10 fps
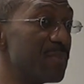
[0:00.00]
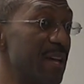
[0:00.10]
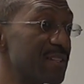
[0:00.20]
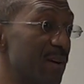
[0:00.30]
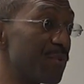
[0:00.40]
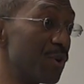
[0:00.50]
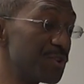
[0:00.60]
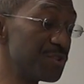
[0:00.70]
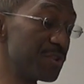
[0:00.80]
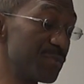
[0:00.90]
best
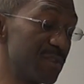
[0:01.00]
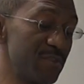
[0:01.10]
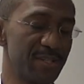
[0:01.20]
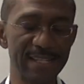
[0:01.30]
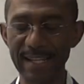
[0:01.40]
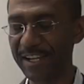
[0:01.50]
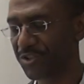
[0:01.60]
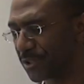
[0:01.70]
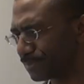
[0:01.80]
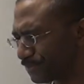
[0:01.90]
approach in terms of your
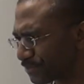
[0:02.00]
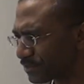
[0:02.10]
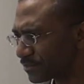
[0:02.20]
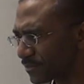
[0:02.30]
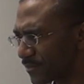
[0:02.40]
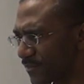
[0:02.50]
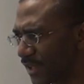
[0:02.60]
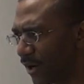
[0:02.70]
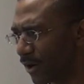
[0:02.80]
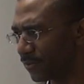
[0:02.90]
selection
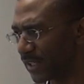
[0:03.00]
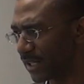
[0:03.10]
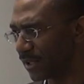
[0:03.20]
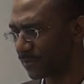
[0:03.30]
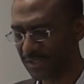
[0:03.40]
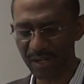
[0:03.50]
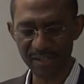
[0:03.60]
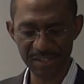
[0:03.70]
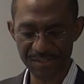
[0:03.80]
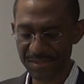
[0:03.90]
of
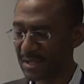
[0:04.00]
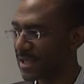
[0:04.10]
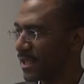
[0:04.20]
targets.